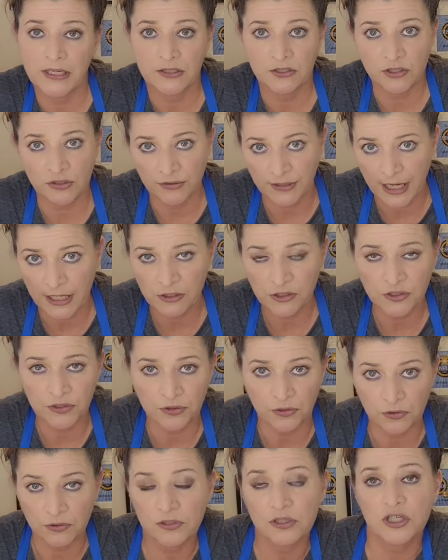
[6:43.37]

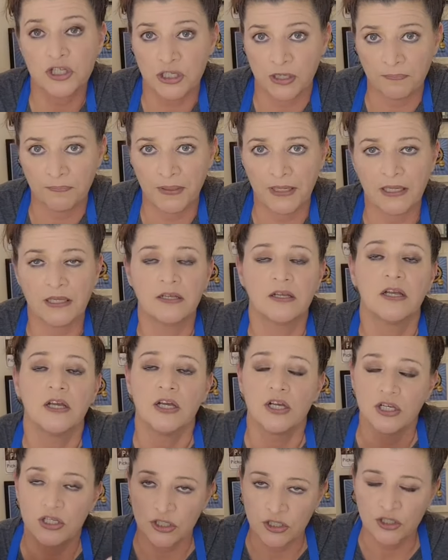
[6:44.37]
international shipping
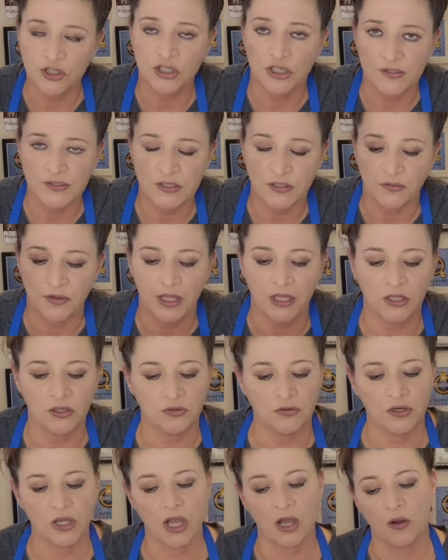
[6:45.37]
just so that
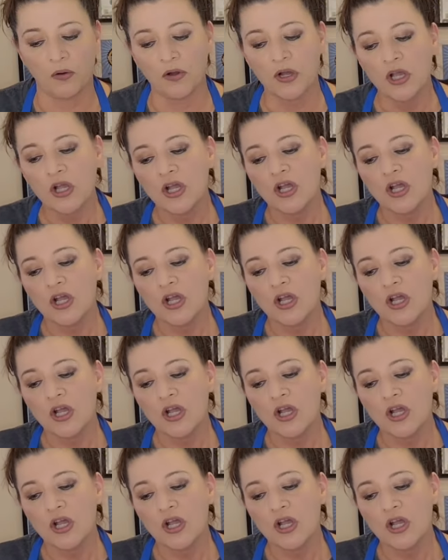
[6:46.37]
you know.